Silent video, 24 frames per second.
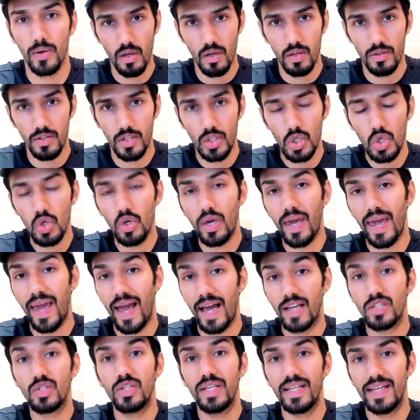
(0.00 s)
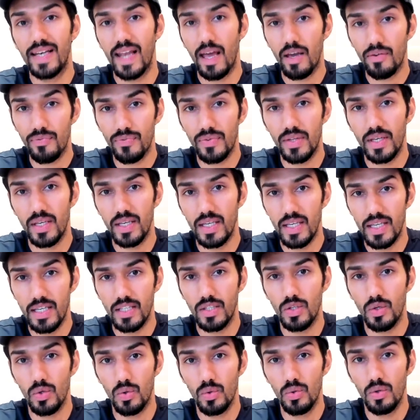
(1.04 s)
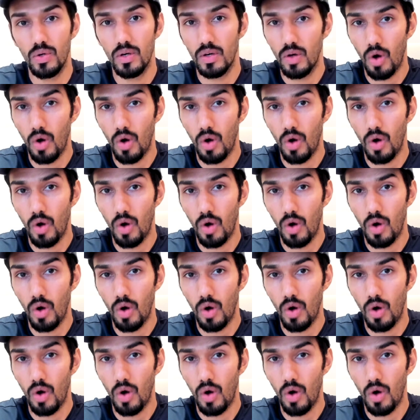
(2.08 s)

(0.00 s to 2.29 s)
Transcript: The UK actually left the EU